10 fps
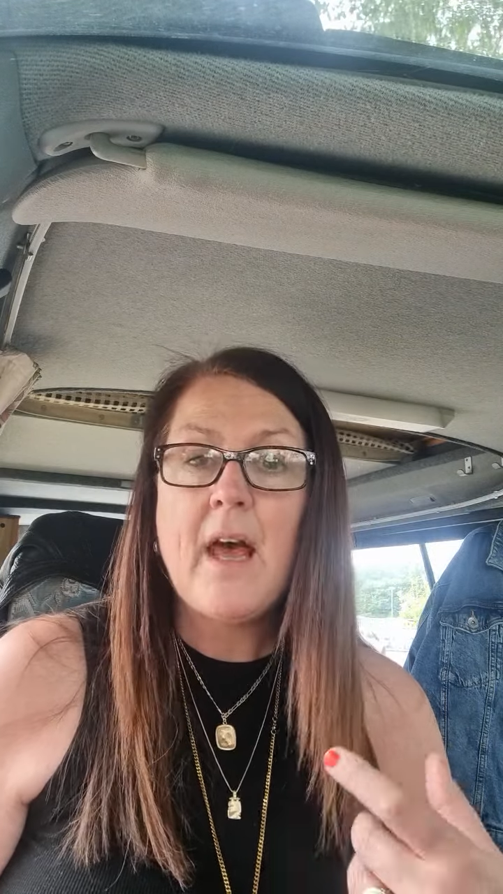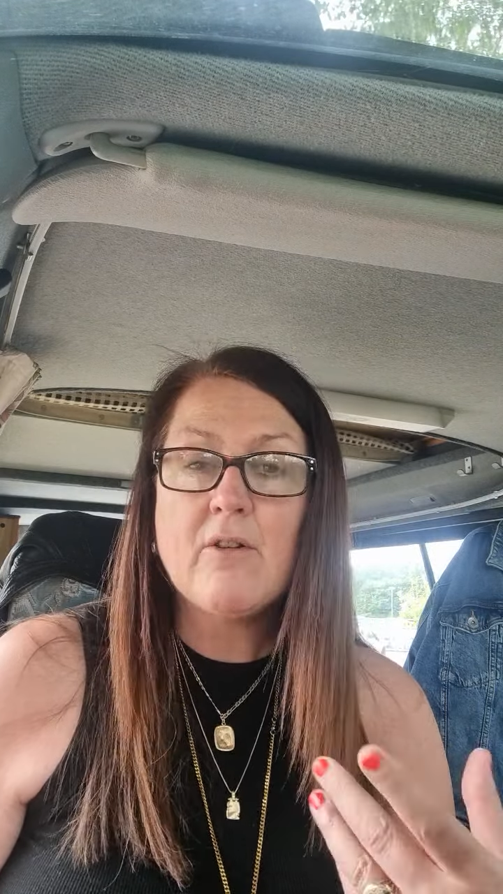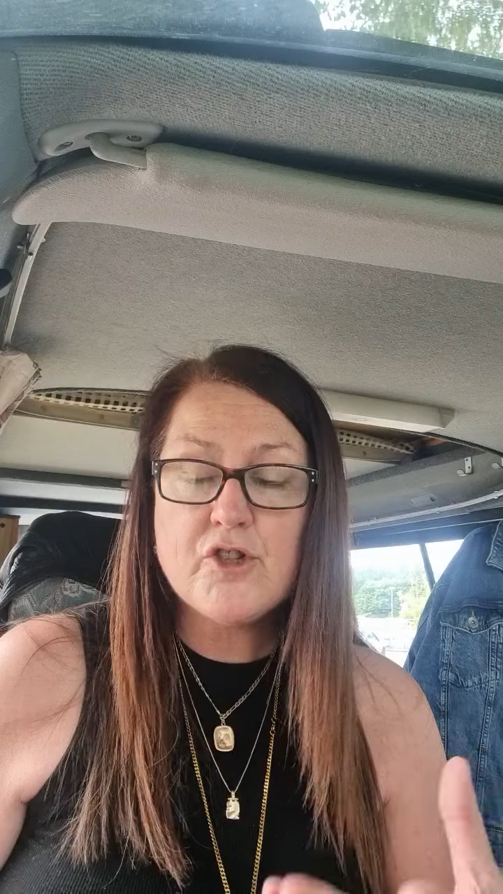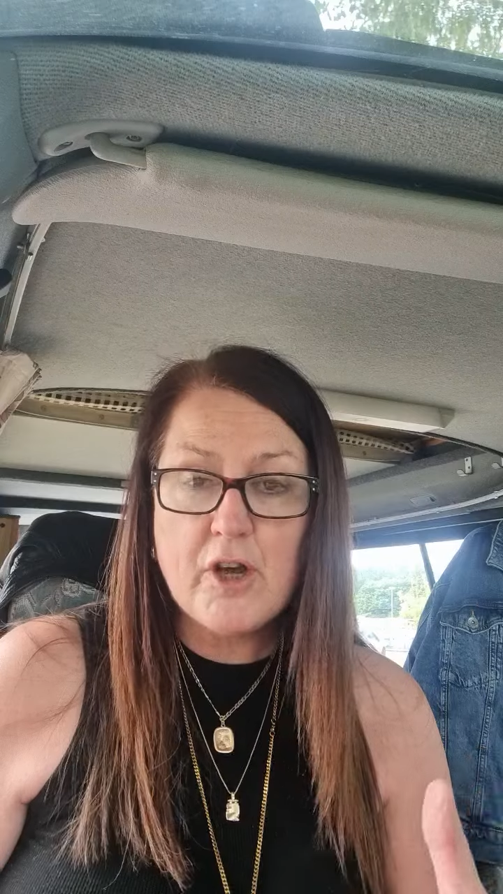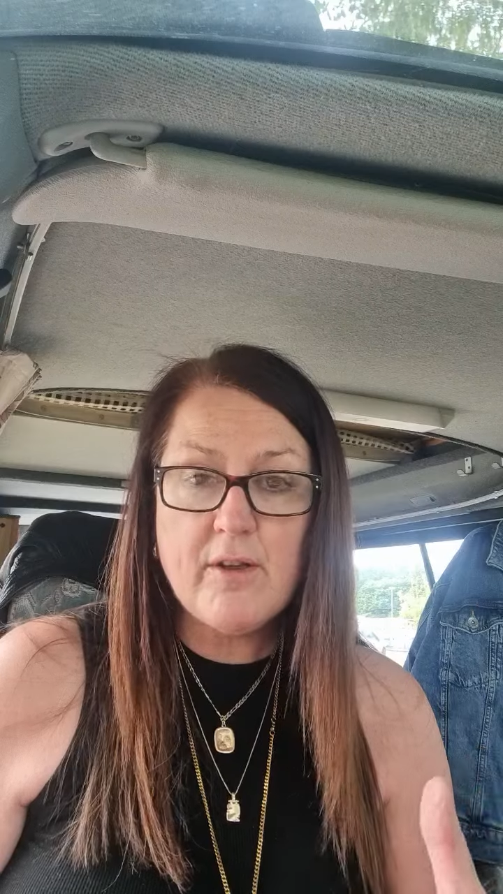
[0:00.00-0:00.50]

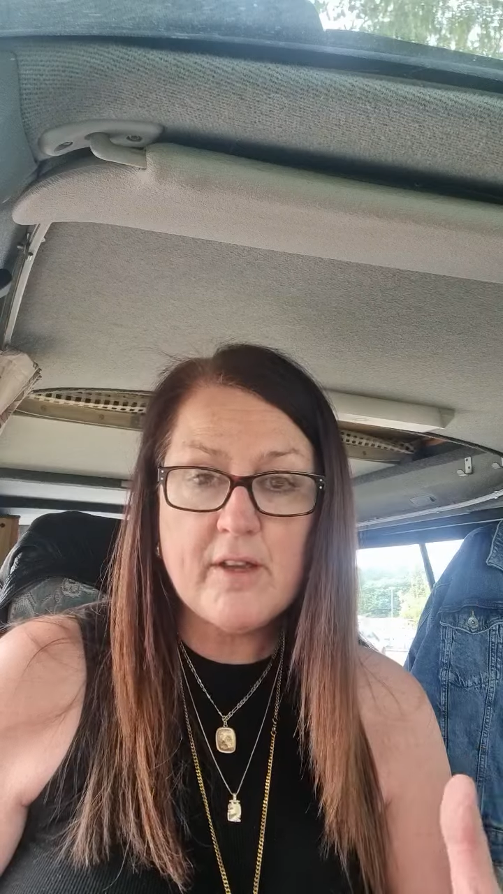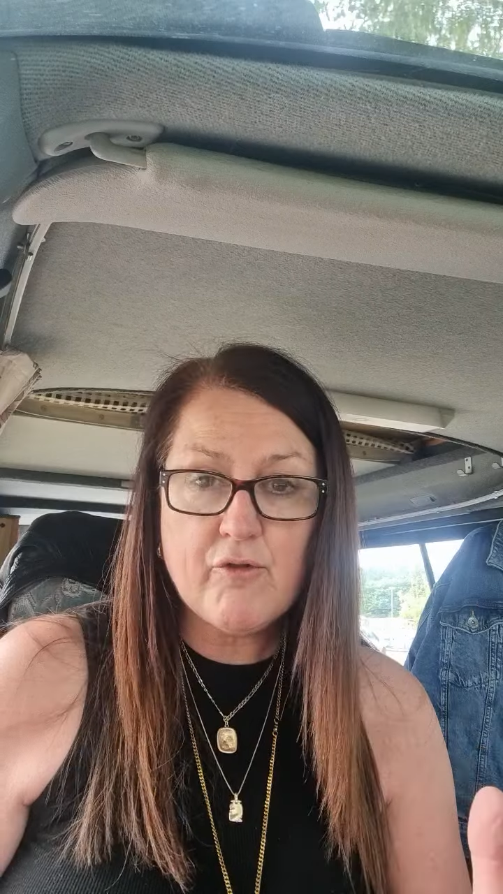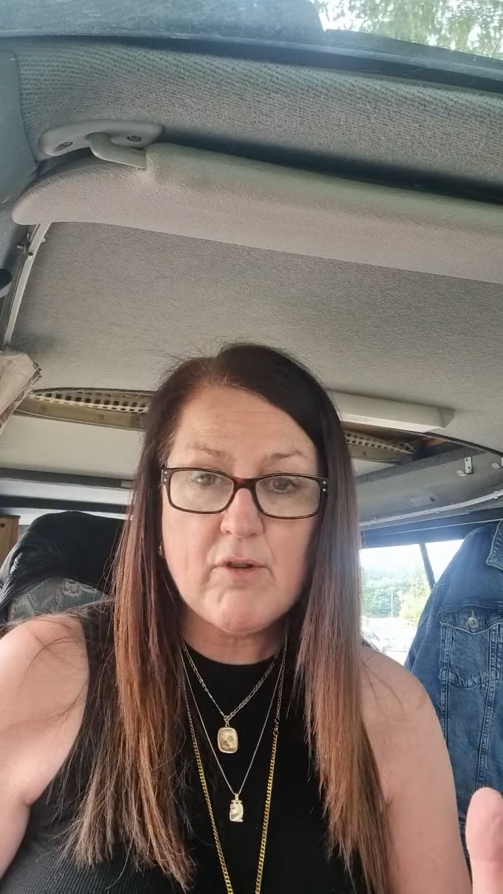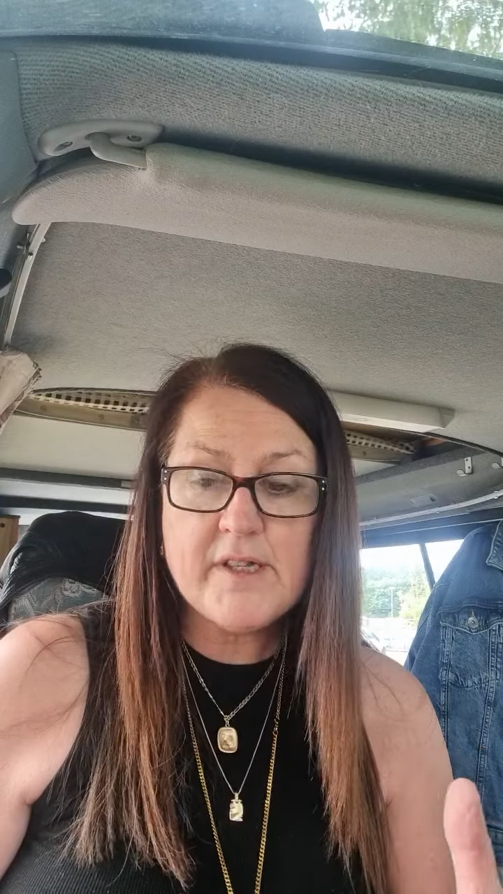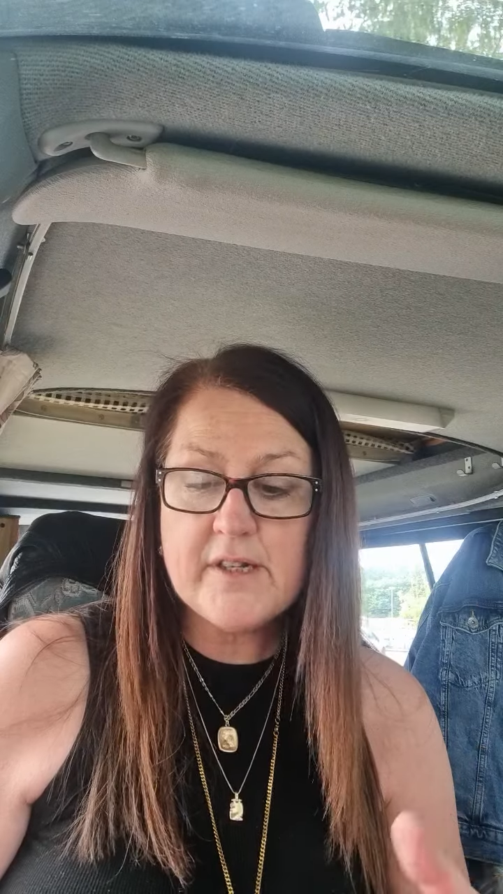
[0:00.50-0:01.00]
I'll show you the
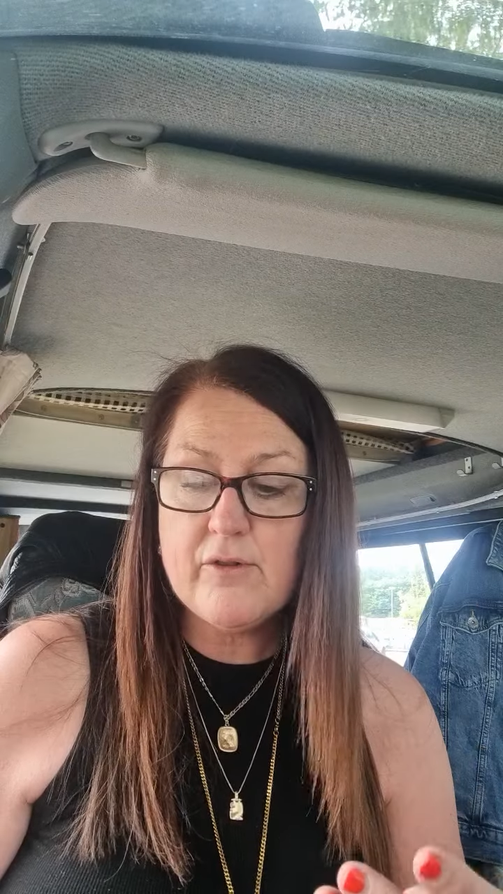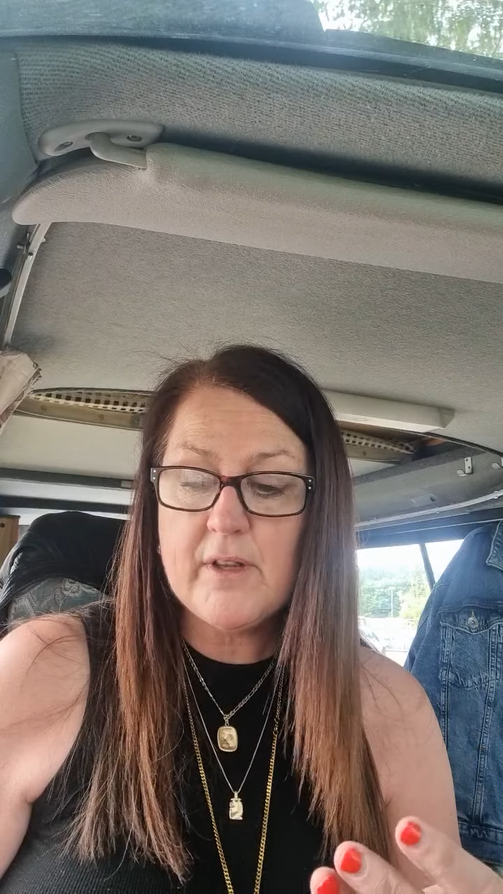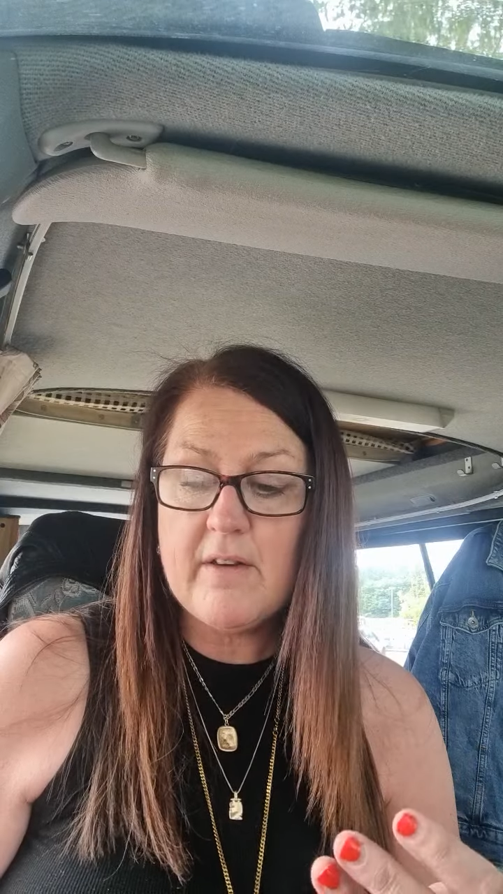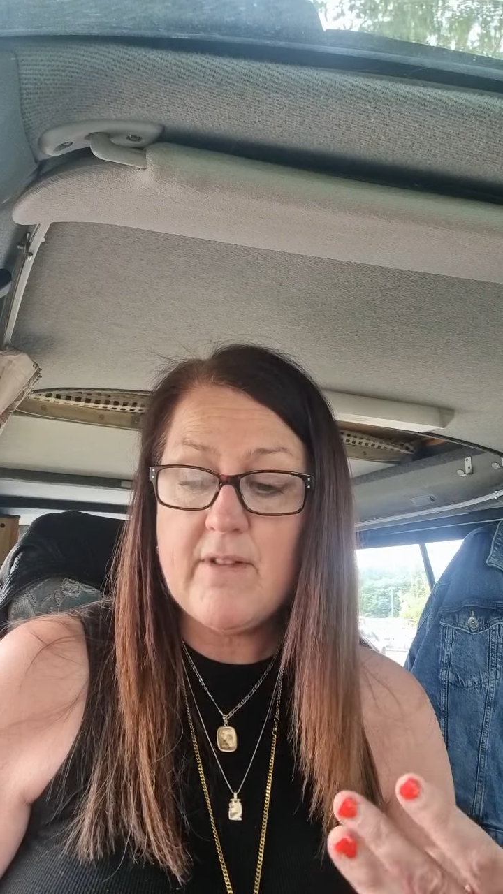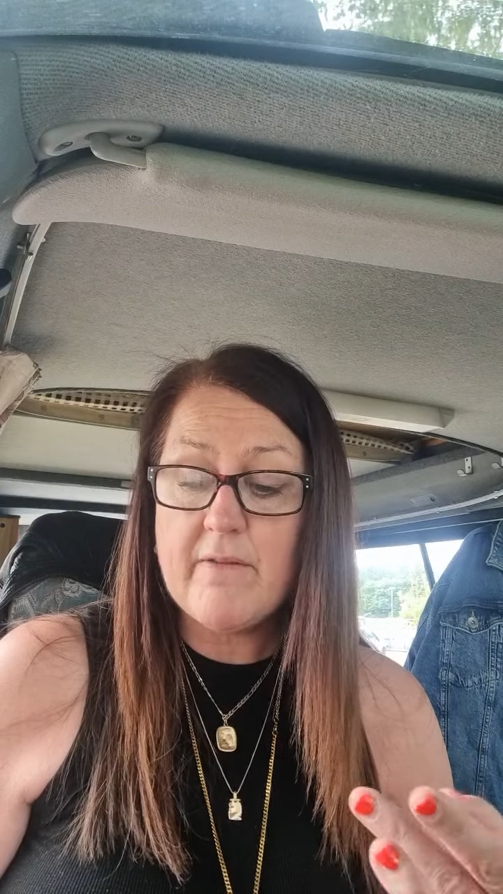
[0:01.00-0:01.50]
crystal
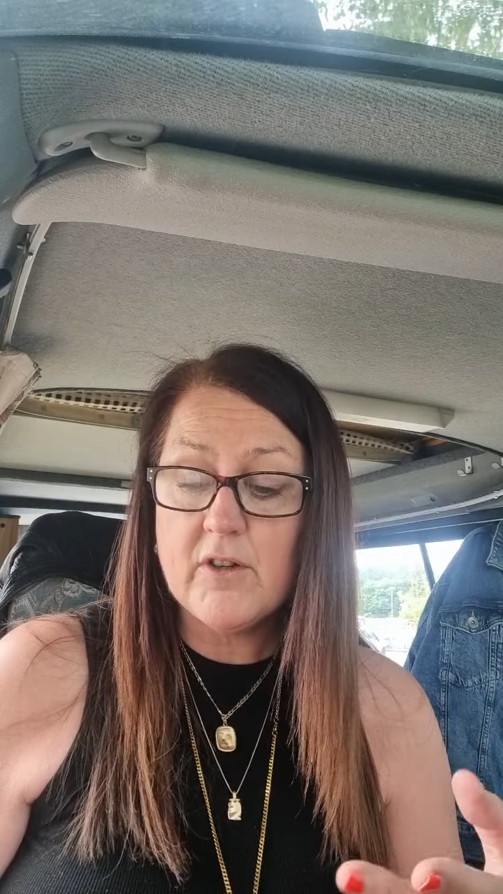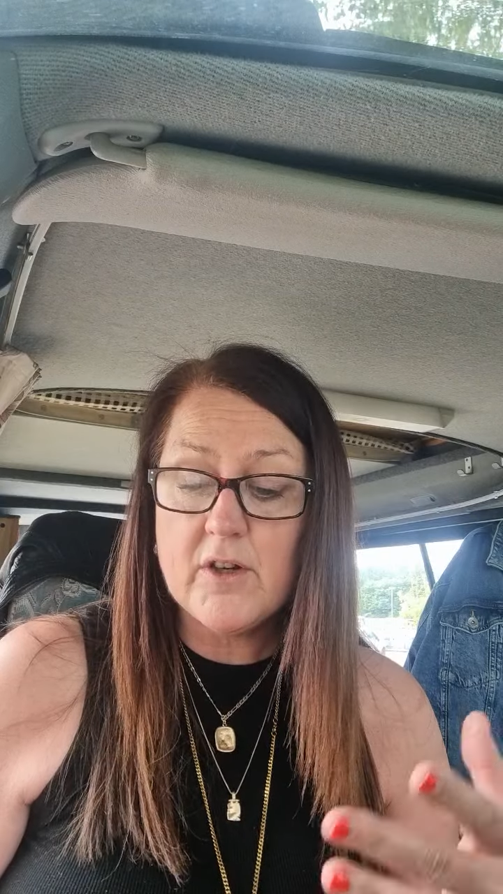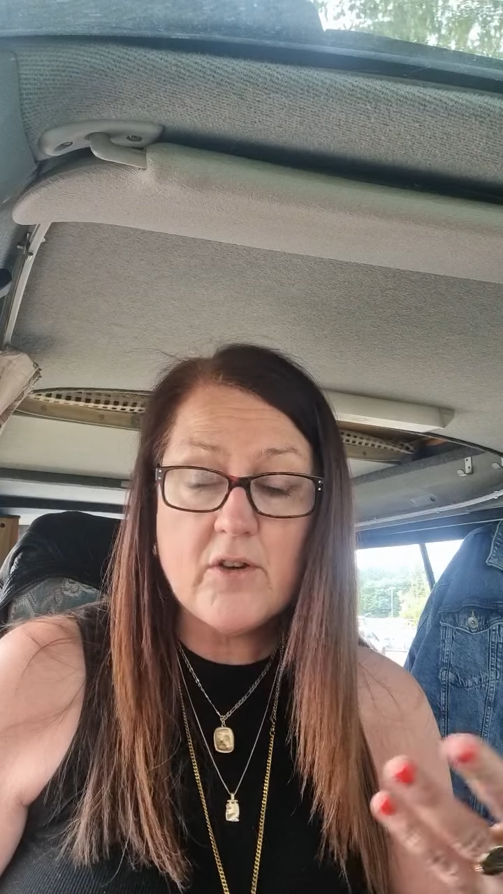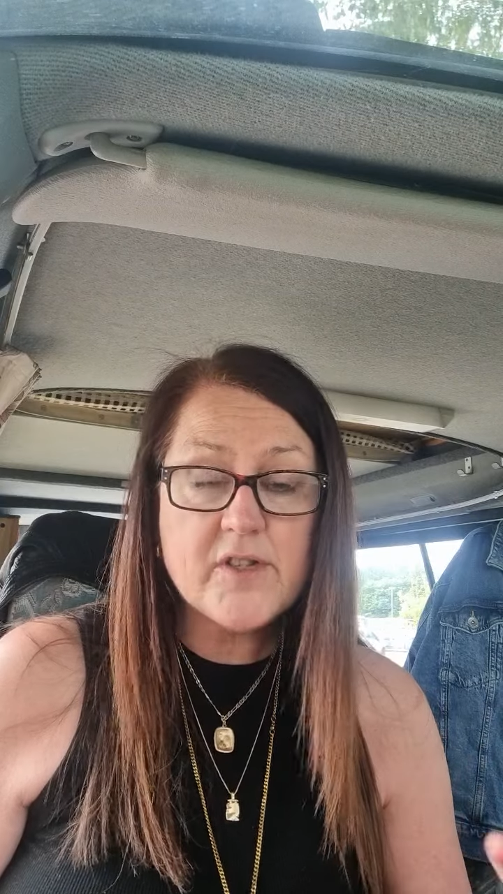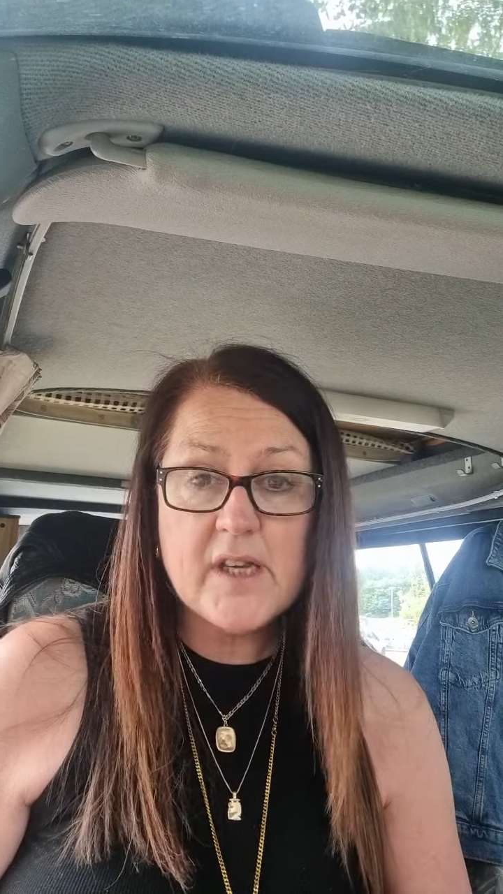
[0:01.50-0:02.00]
that, if you haven't
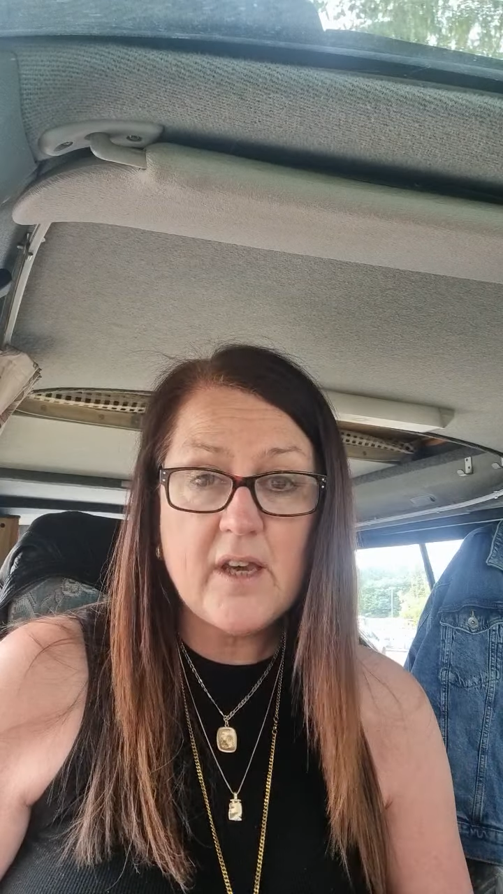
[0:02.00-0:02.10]
got it,